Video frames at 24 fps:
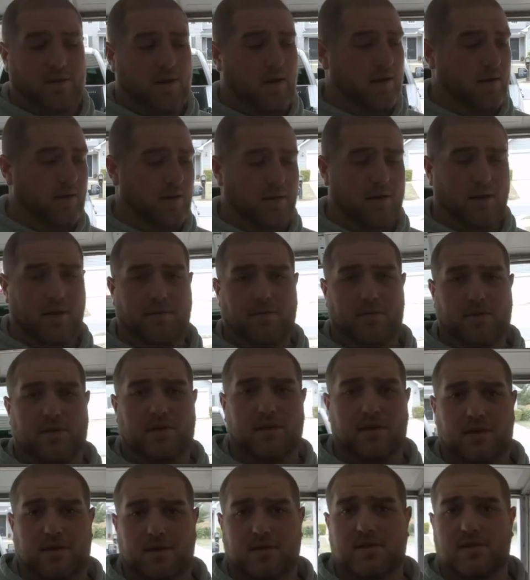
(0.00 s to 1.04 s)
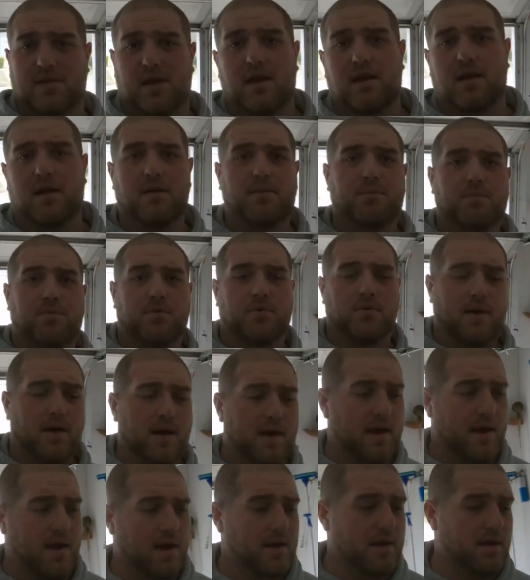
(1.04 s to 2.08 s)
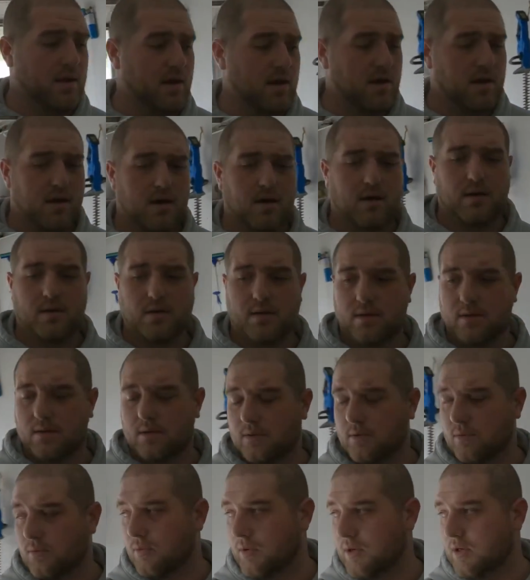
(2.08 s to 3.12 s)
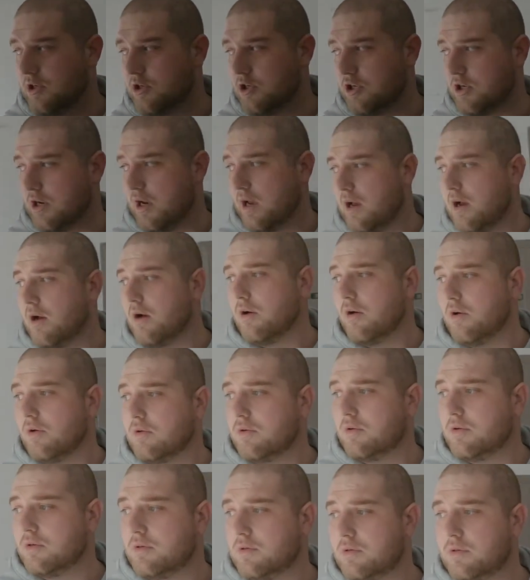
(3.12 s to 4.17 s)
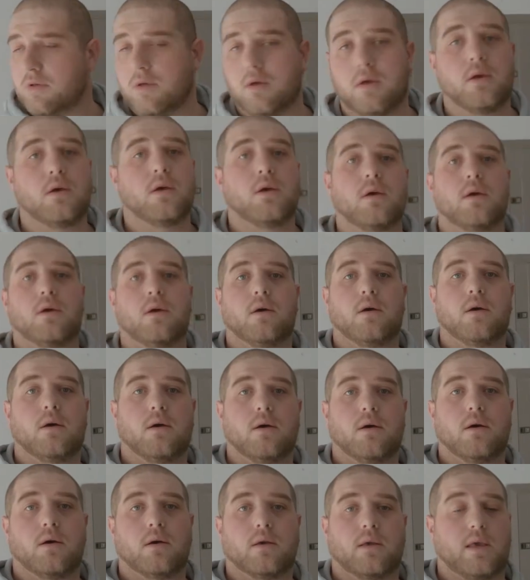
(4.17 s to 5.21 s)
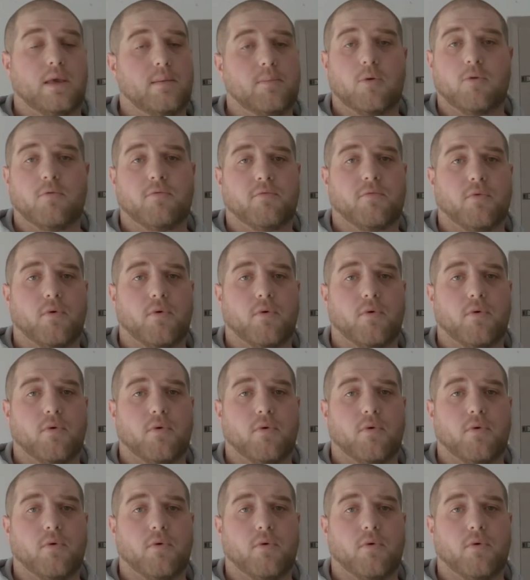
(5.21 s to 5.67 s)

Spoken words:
and kind of get everything set up, and we shall keep moving